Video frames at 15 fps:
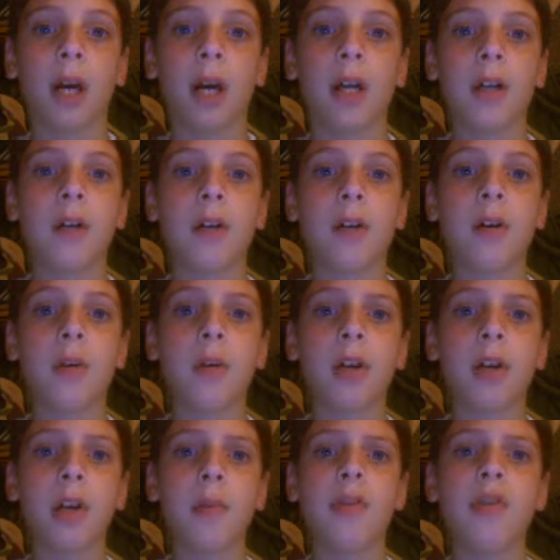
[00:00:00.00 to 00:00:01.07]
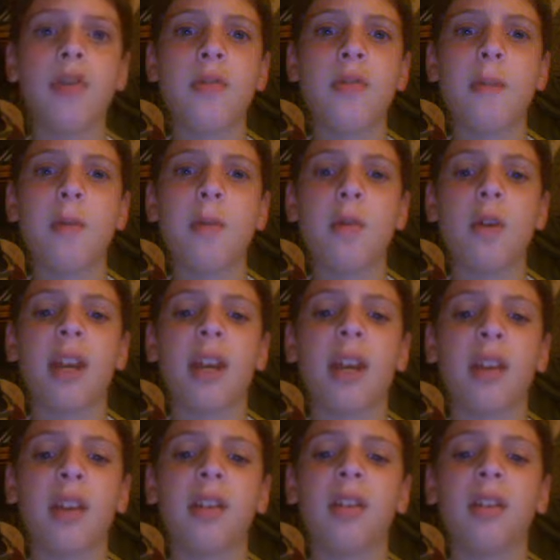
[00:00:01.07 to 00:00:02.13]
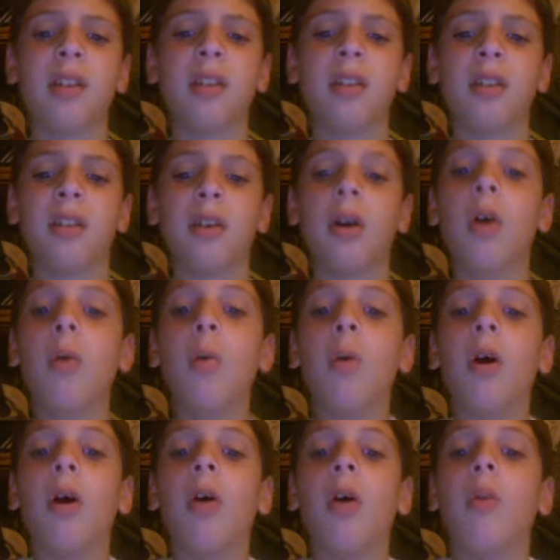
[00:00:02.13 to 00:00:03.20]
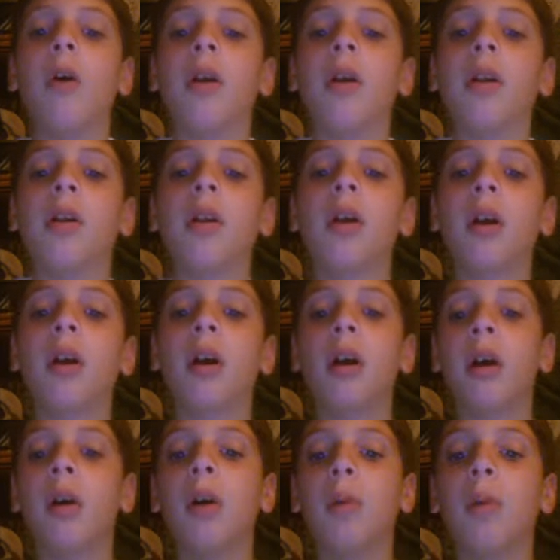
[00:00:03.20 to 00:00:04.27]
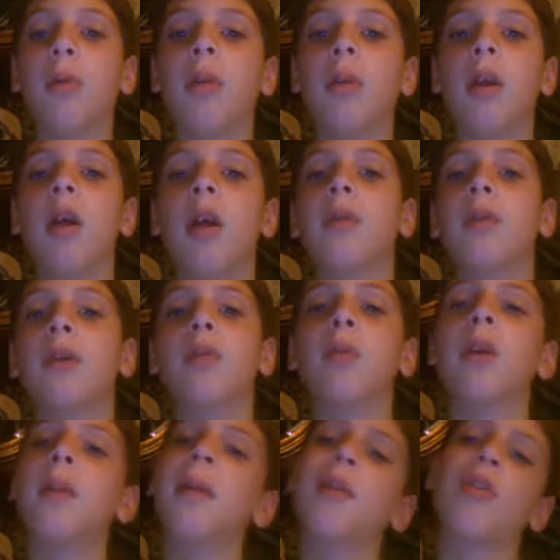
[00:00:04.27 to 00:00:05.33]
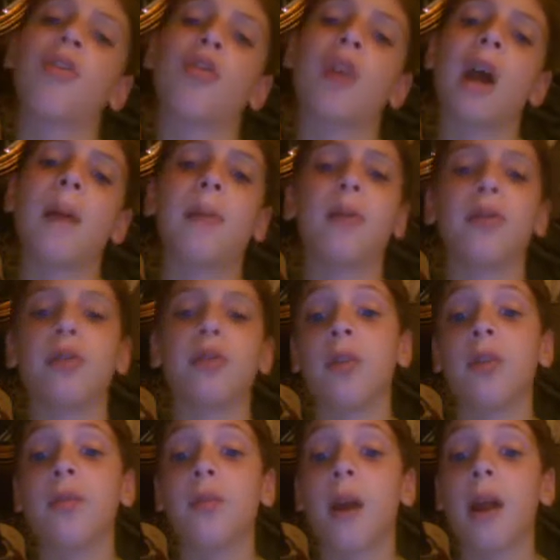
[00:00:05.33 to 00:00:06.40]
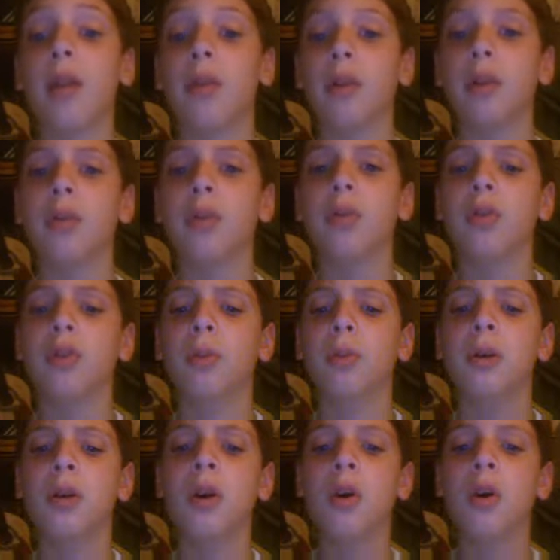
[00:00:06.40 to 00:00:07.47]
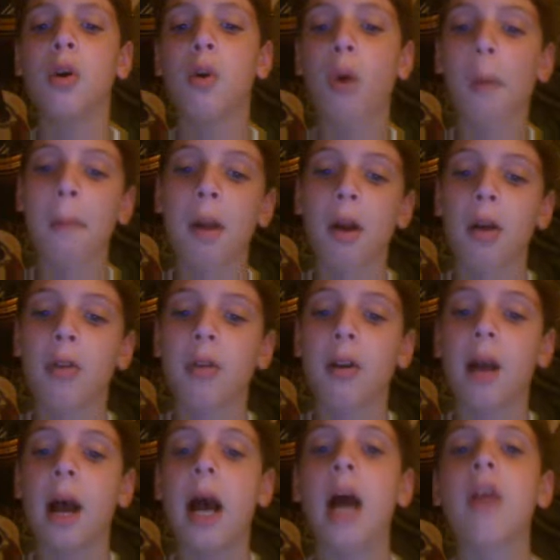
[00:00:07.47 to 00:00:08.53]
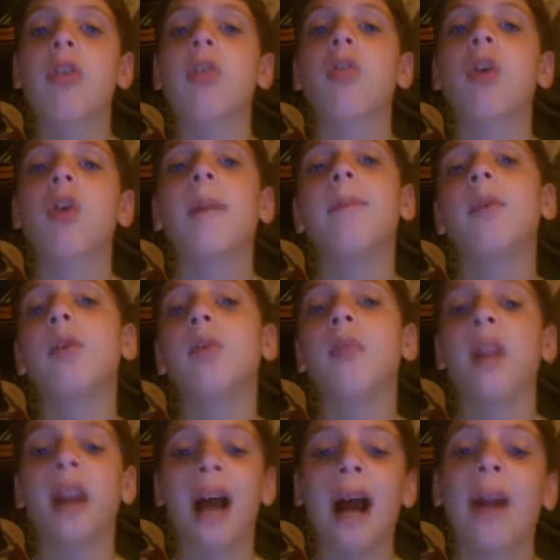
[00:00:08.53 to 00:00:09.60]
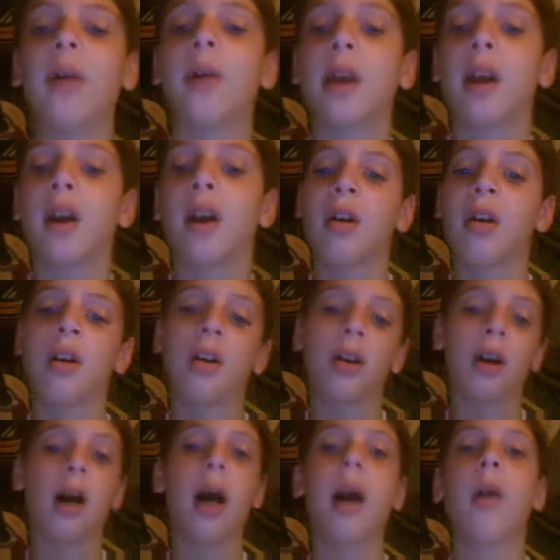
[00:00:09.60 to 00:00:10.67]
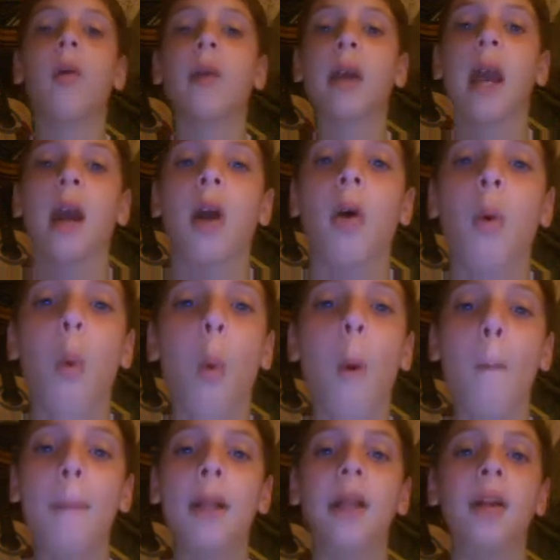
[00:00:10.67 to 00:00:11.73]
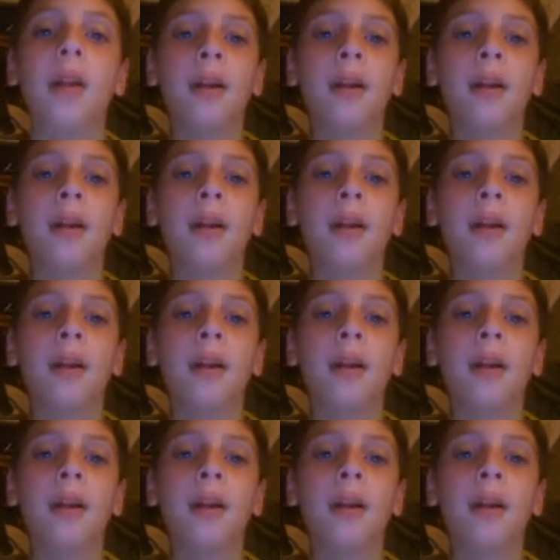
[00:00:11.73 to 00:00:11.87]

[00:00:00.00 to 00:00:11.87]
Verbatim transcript: I don't agree with you people who like it. Who, who would? Well, if it's one of my subscribers or good friends on YouTube or a person I subscribe to, then I don't care. I don't care one bit.